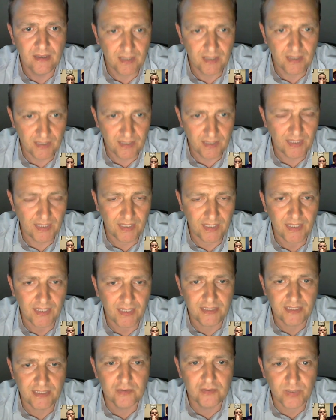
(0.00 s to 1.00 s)

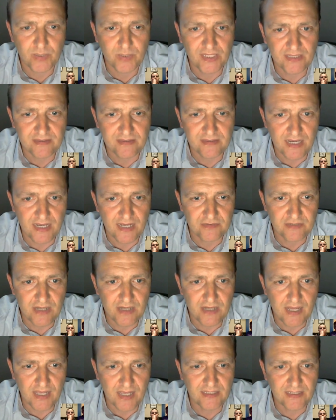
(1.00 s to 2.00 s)
he could be in
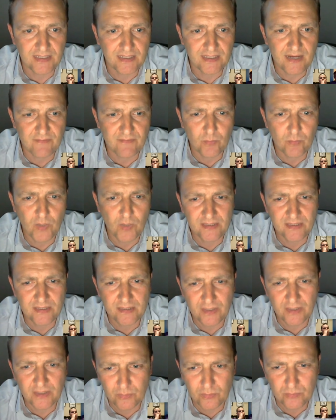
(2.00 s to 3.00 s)
danger. And another
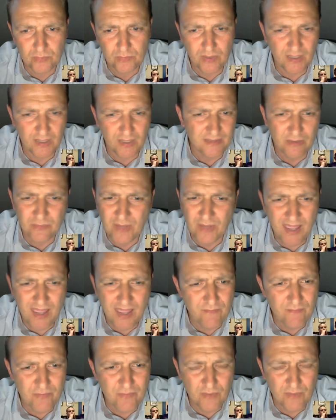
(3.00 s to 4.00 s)
one who I've
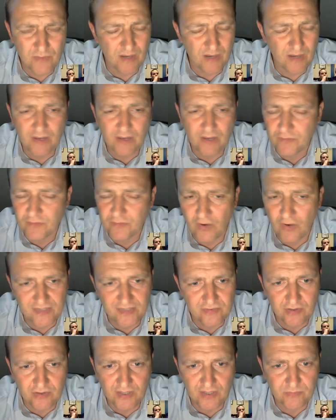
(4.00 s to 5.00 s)
not
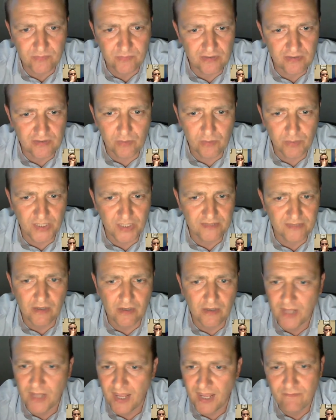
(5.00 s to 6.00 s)
had time to look, but I
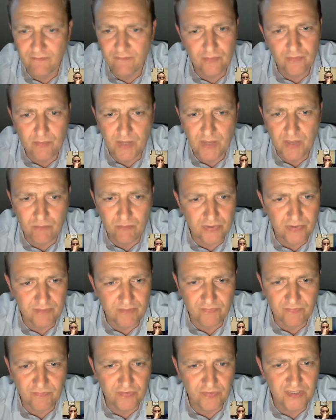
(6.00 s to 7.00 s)
don't ever remember
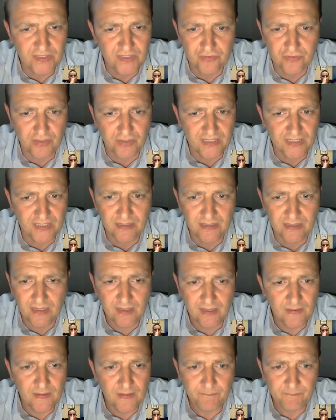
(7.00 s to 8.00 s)
him featuring
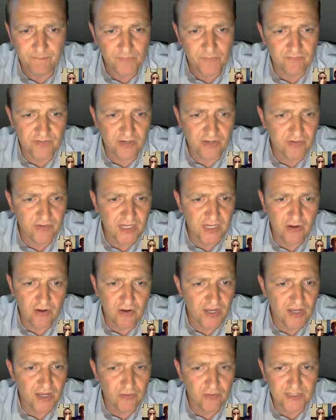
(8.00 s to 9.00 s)
very
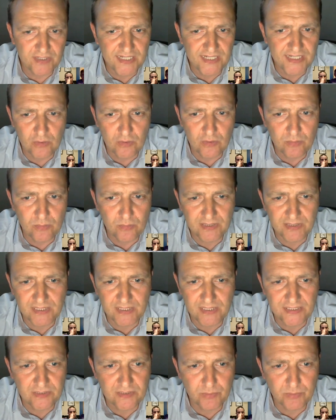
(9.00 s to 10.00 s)
high on any Open
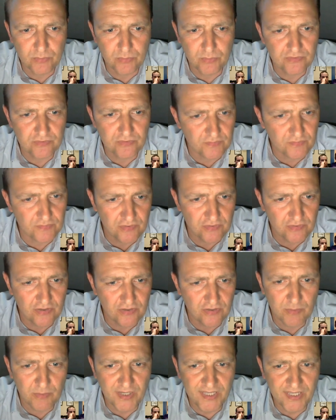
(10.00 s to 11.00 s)
leaderboards off the
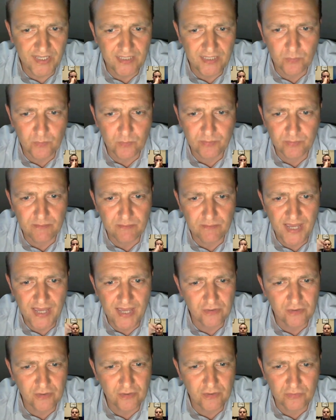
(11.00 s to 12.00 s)
top of my head, would be
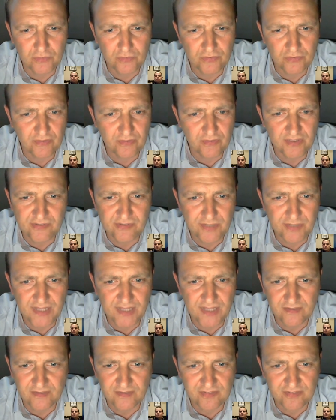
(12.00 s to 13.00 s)
Matt Kuchar. He's
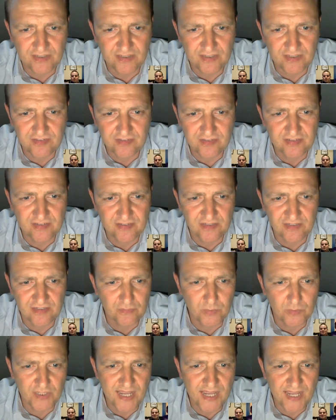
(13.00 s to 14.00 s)
around 66
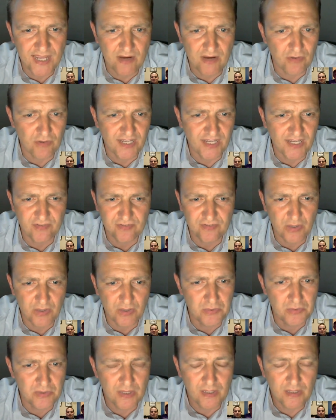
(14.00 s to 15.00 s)
to win outright, so